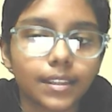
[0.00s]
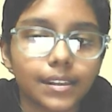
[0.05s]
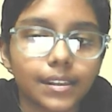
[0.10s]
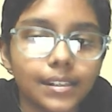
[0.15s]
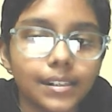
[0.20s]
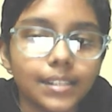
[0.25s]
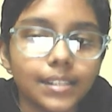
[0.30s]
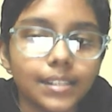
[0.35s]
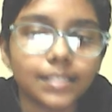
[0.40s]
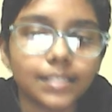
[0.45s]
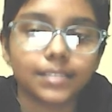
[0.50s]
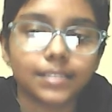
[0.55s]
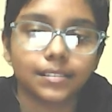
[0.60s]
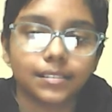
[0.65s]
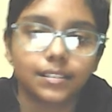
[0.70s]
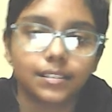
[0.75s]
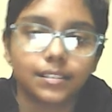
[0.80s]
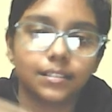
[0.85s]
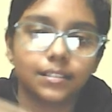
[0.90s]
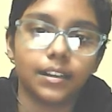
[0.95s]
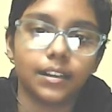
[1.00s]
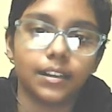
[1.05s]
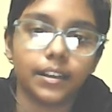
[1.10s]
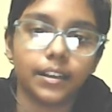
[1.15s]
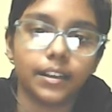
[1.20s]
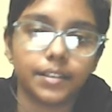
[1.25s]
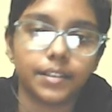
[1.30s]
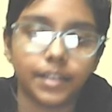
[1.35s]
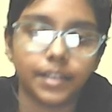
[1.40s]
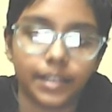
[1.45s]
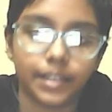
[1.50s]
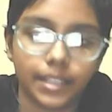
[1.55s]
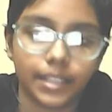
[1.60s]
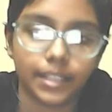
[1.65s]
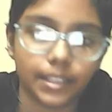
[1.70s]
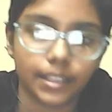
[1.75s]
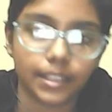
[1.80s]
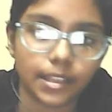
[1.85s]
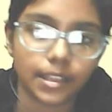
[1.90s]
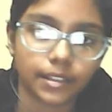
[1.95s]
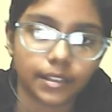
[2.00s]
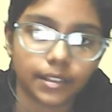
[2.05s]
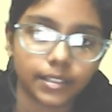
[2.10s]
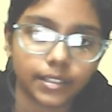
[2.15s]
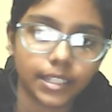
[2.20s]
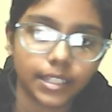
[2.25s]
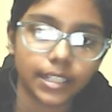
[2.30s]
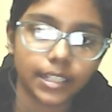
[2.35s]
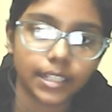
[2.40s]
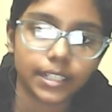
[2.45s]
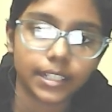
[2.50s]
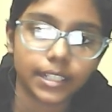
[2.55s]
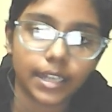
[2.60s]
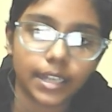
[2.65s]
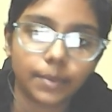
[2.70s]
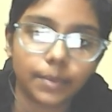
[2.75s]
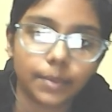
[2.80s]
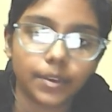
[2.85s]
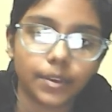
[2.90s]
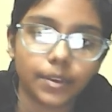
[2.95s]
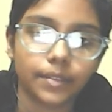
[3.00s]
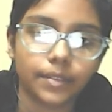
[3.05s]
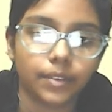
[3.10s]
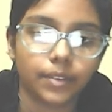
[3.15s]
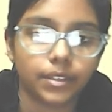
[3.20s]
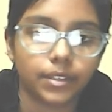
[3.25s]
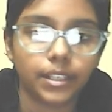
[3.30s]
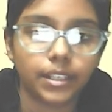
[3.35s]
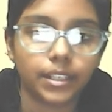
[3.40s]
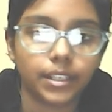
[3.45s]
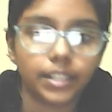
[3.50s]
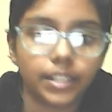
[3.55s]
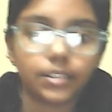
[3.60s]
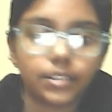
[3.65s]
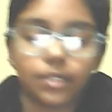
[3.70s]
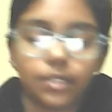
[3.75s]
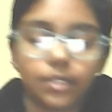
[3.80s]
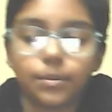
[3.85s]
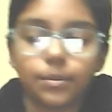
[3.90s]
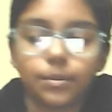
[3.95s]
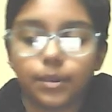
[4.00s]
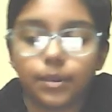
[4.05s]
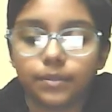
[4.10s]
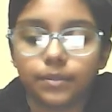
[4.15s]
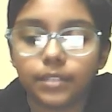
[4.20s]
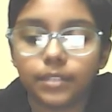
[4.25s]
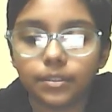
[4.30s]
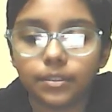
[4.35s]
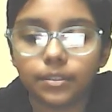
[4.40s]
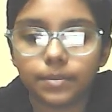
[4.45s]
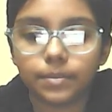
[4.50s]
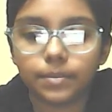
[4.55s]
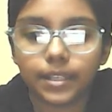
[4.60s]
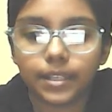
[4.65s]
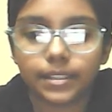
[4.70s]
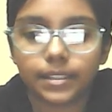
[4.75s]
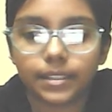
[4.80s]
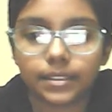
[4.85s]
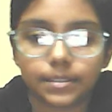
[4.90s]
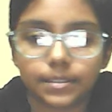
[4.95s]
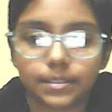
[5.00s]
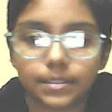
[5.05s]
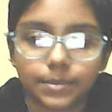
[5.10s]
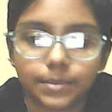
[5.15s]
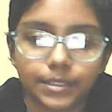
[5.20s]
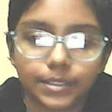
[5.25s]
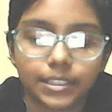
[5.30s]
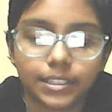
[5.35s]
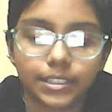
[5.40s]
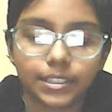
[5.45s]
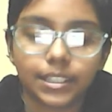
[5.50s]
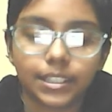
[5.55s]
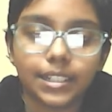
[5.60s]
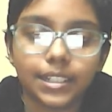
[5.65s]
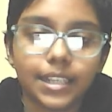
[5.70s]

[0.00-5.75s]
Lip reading: So until the time you have already thought what will you play in this position.